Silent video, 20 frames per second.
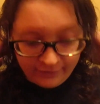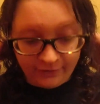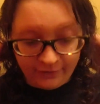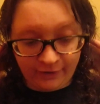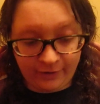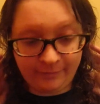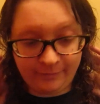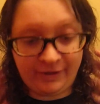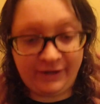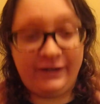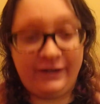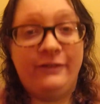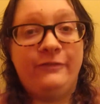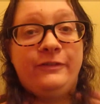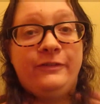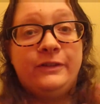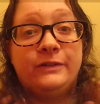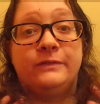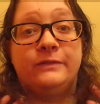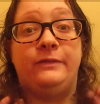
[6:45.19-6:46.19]
My hair
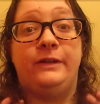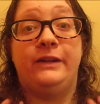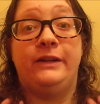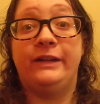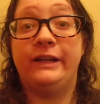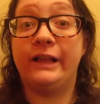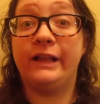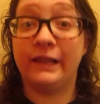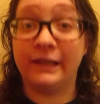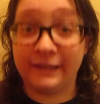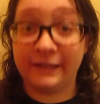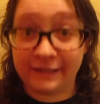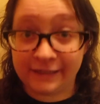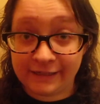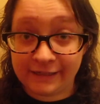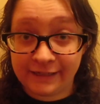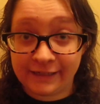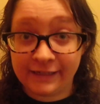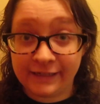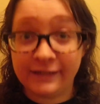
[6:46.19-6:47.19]
feels very
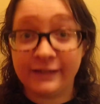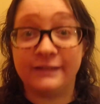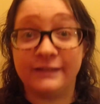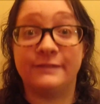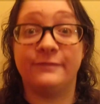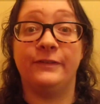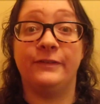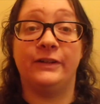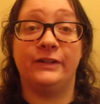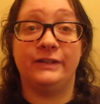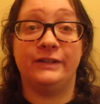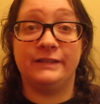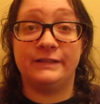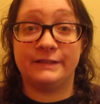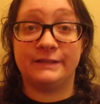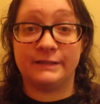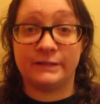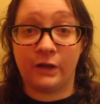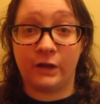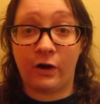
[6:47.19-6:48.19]
clean, it's very
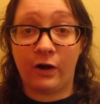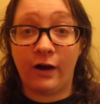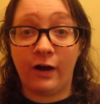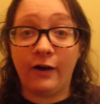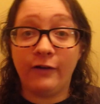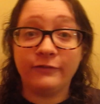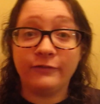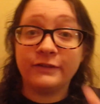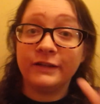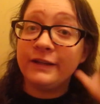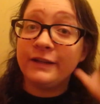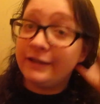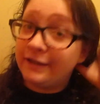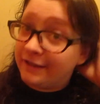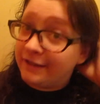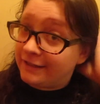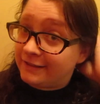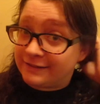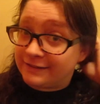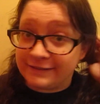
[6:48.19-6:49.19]
soft,
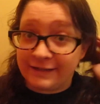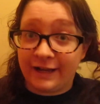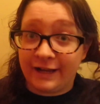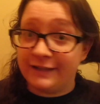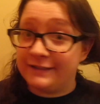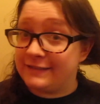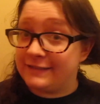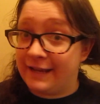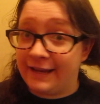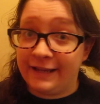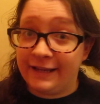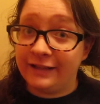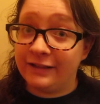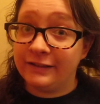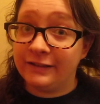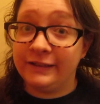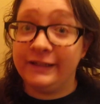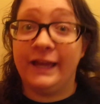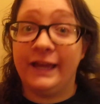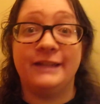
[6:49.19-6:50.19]
it's not tangly.